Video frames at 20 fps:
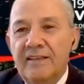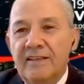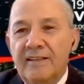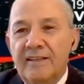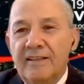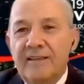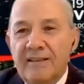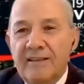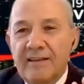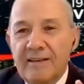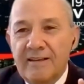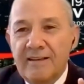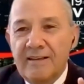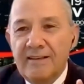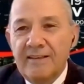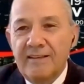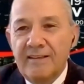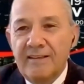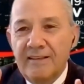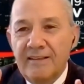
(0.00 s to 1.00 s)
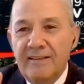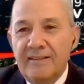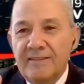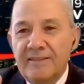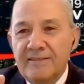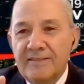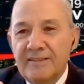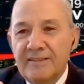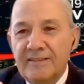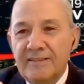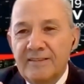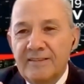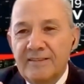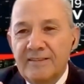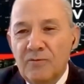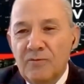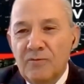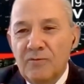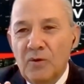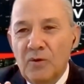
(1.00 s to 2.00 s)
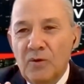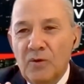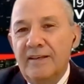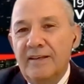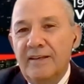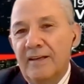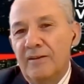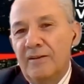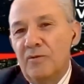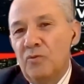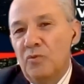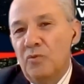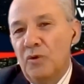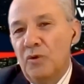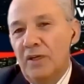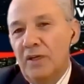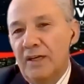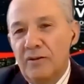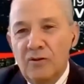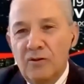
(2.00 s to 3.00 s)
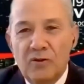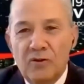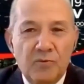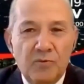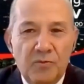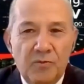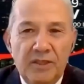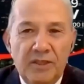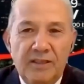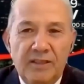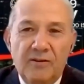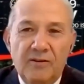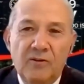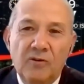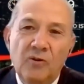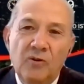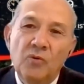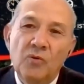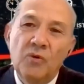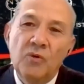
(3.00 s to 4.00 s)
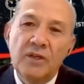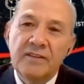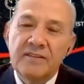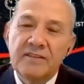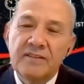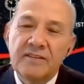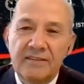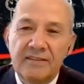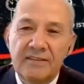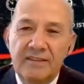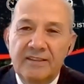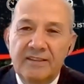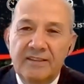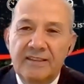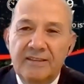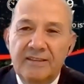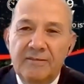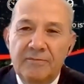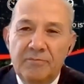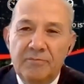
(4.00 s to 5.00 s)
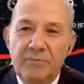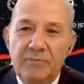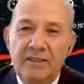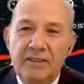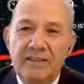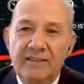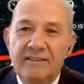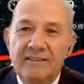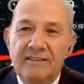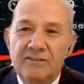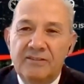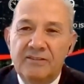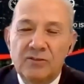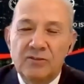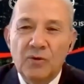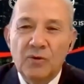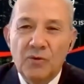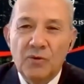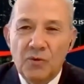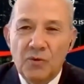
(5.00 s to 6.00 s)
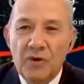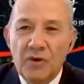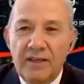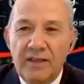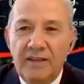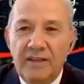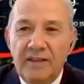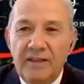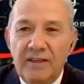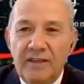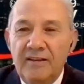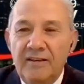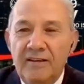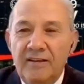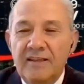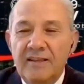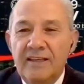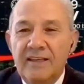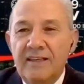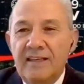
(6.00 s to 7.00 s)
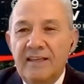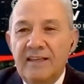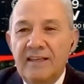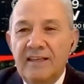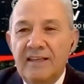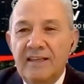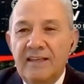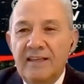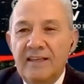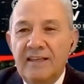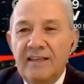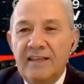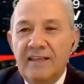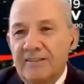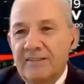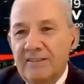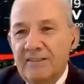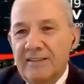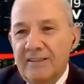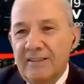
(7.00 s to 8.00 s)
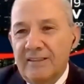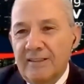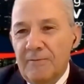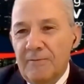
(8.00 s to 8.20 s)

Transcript: in a certain way, and we cannot be always be so greedy that